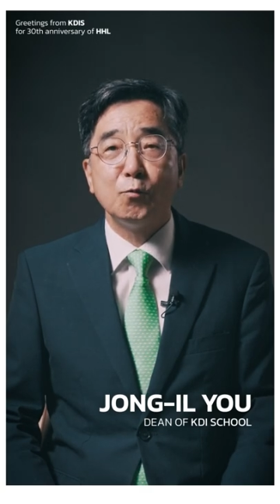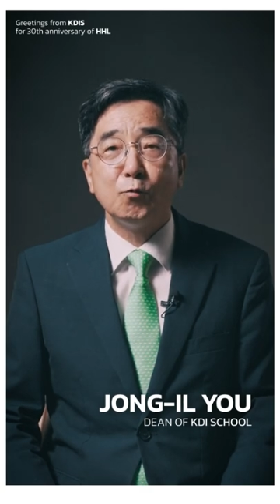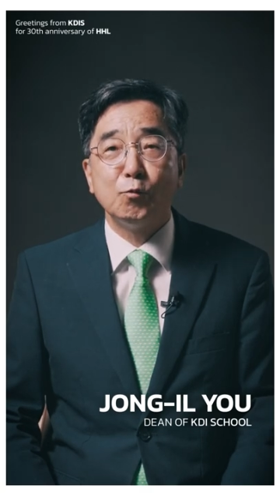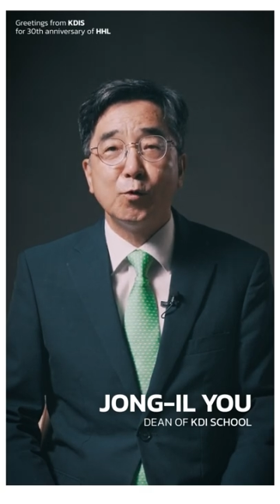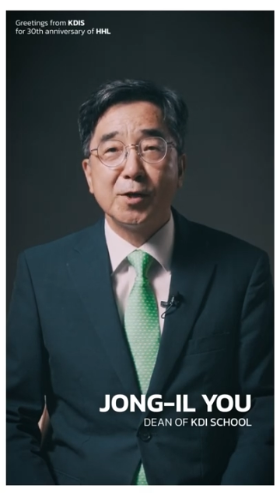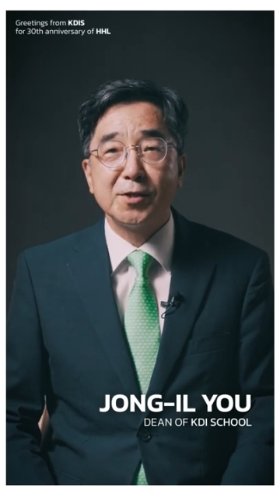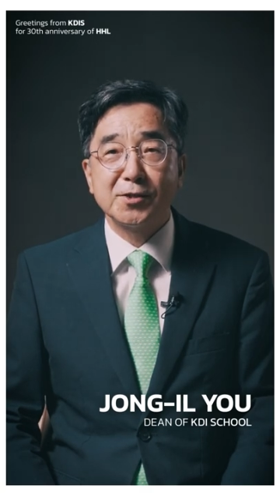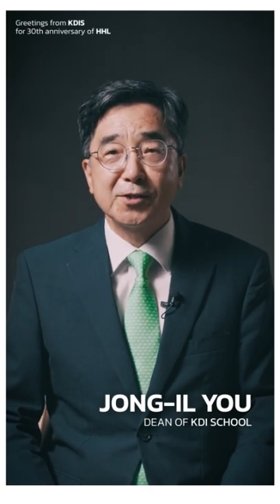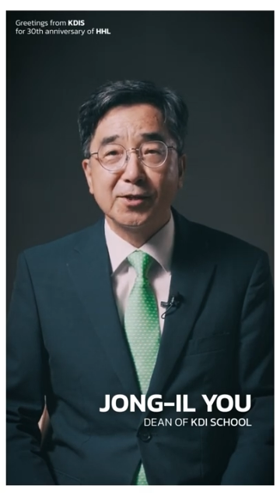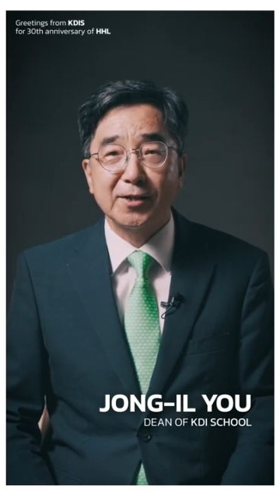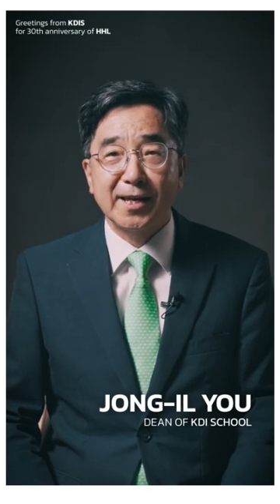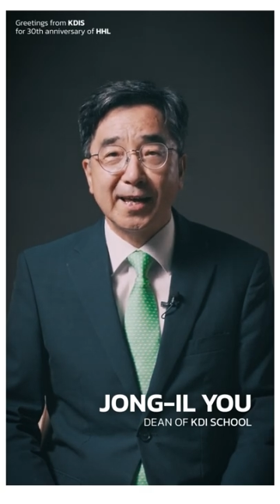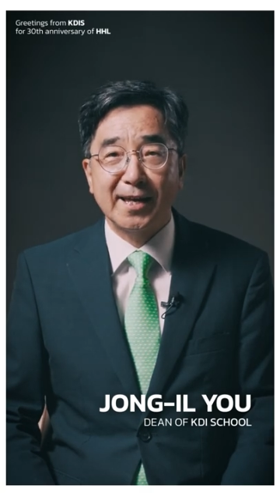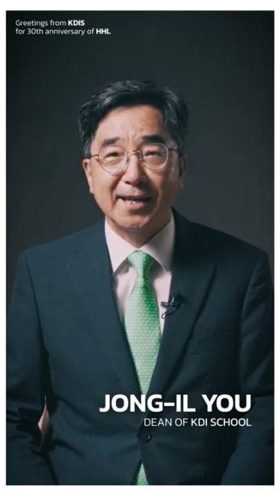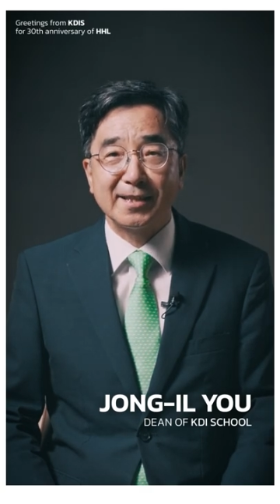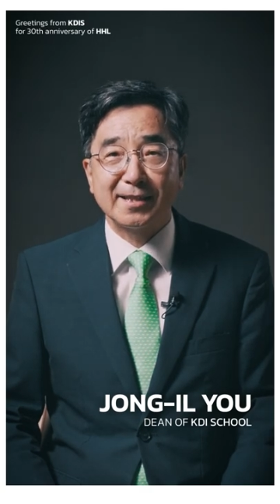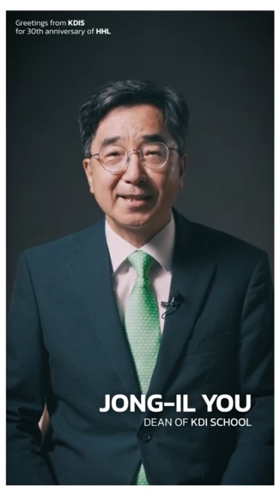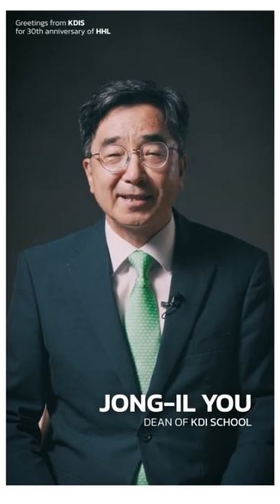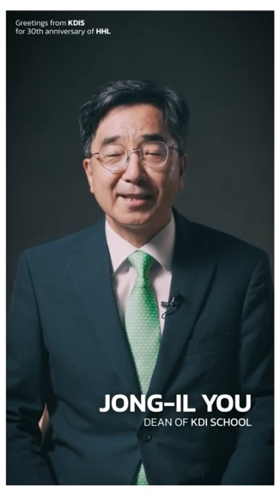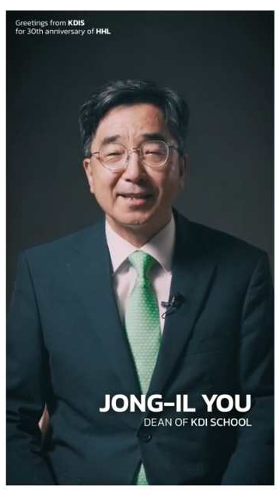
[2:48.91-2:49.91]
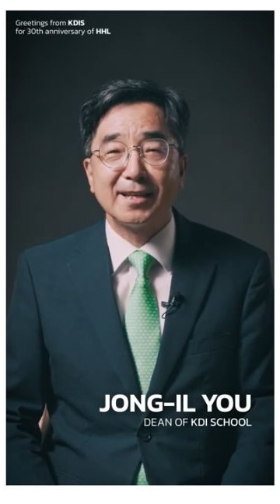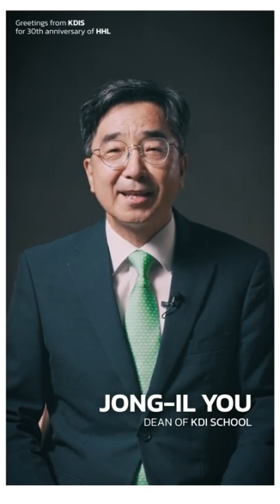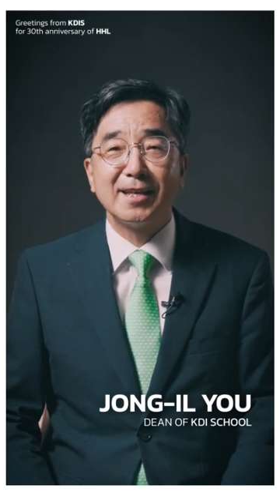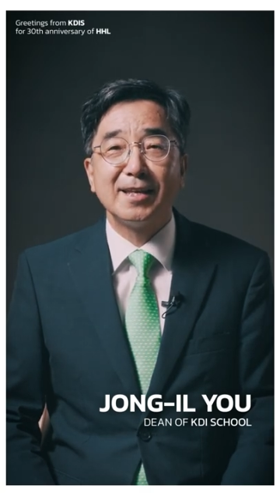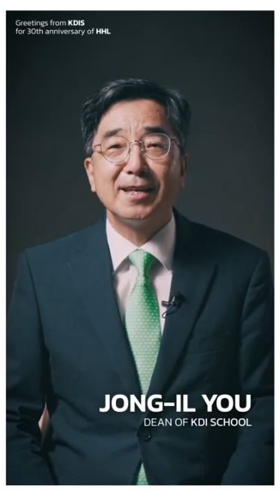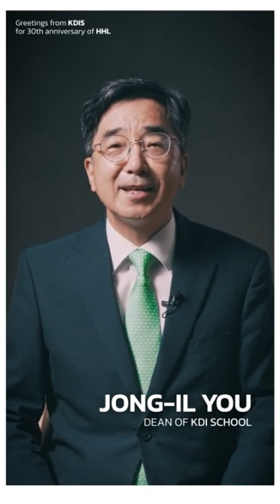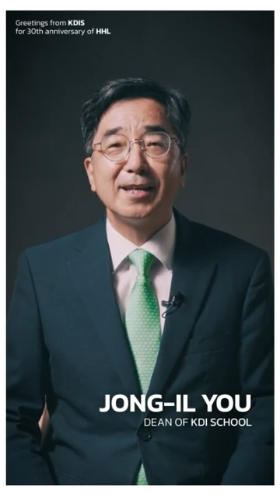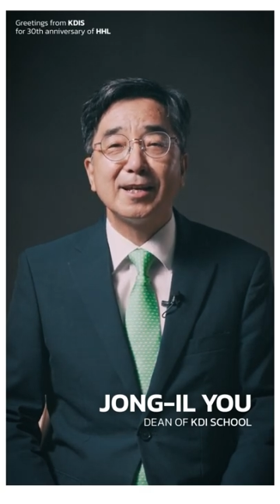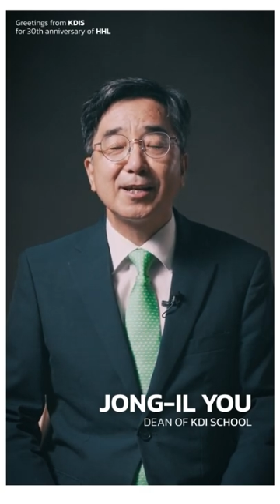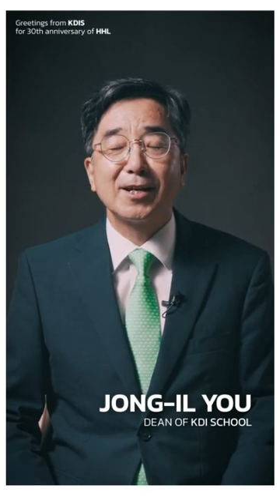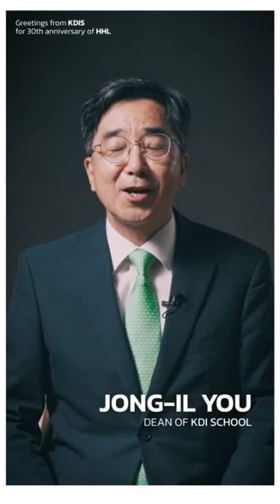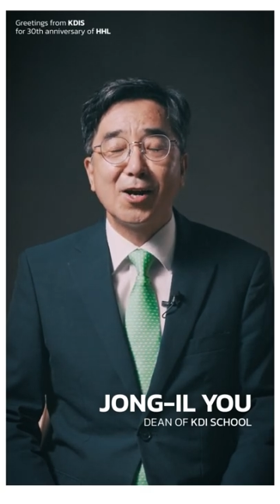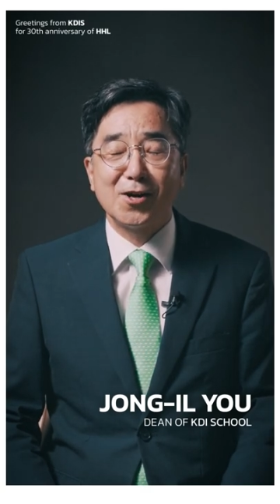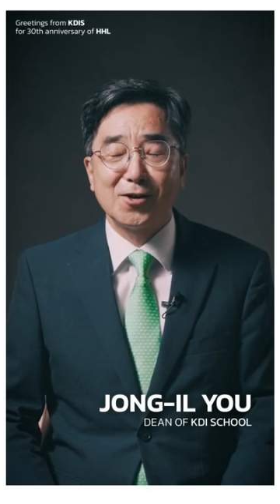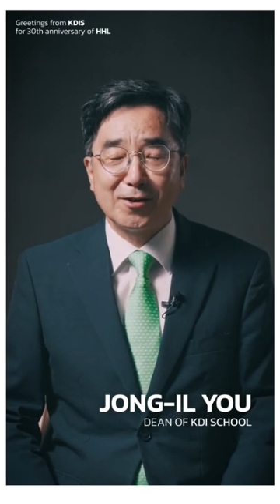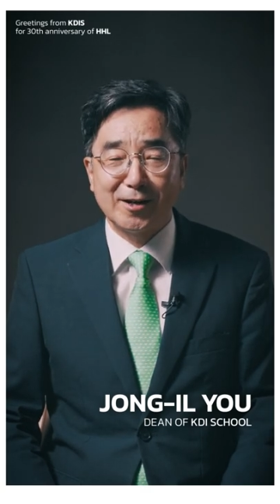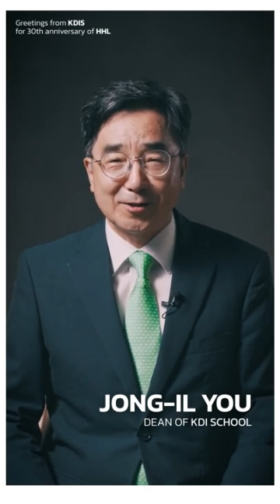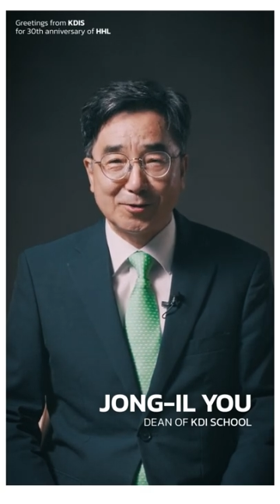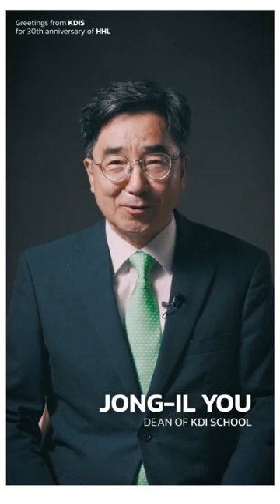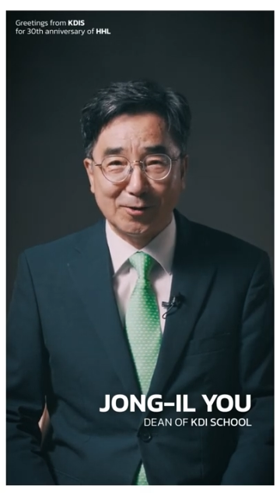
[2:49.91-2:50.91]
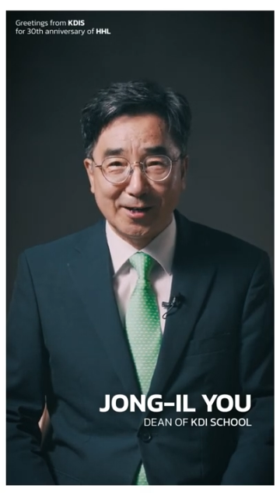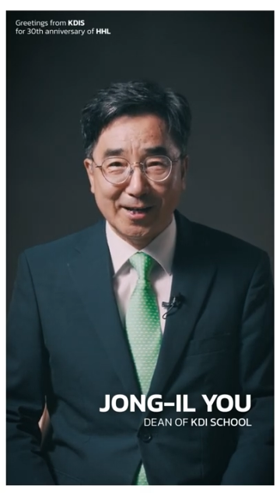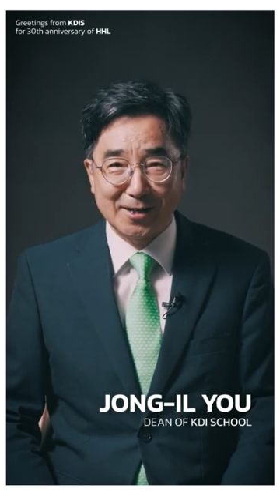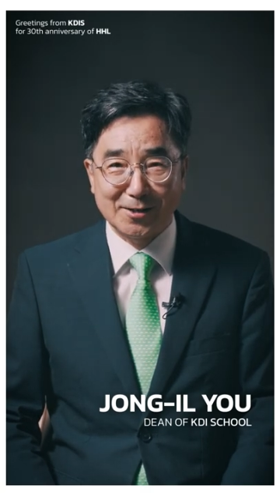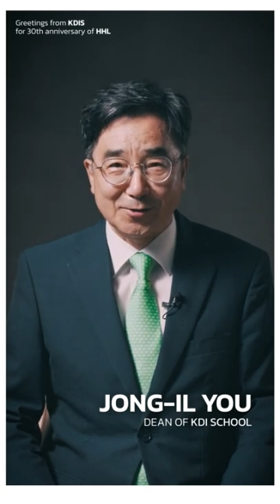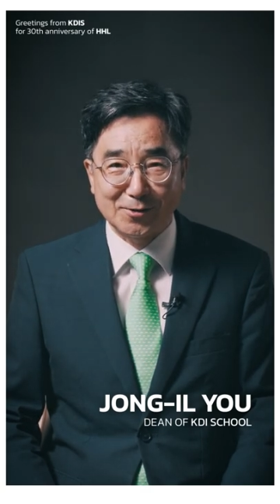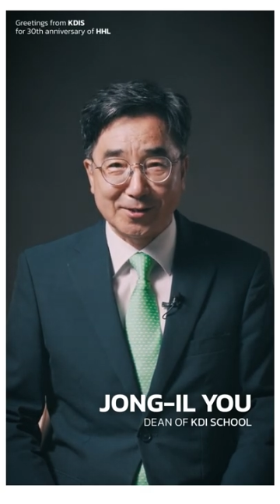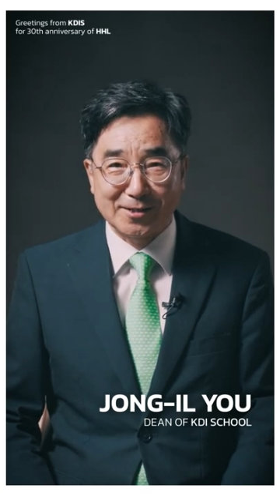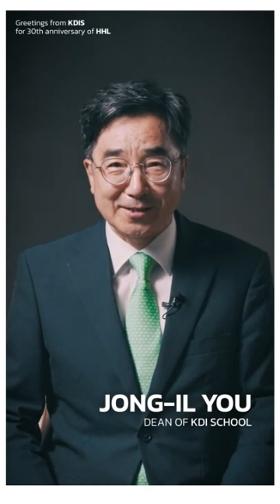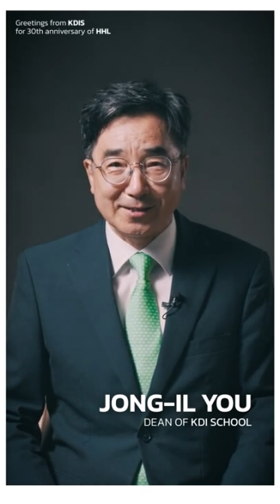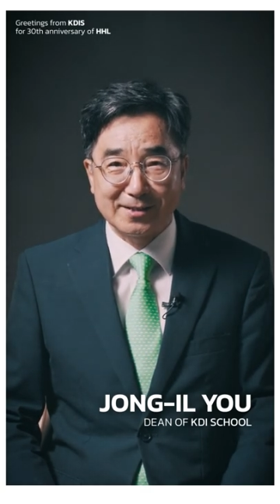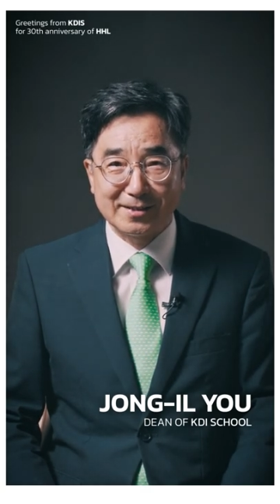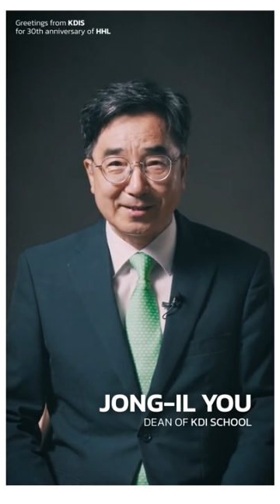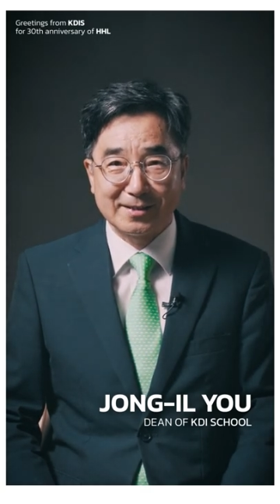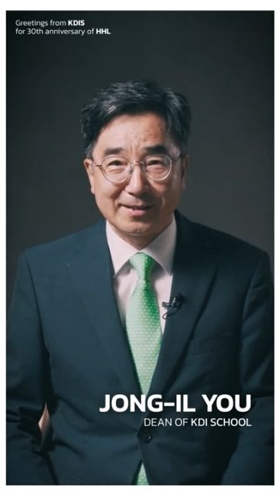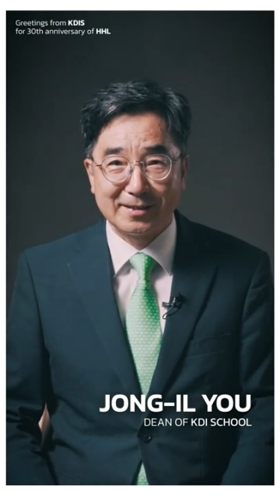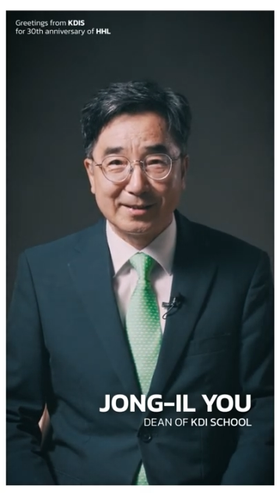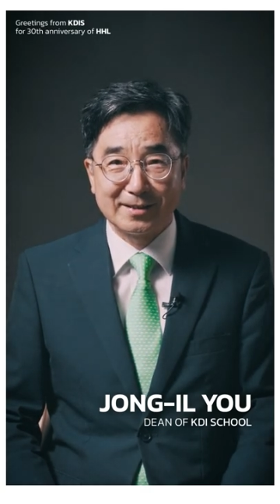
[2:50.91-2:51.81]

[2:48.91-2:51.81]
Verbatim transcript: Once again, congratulations.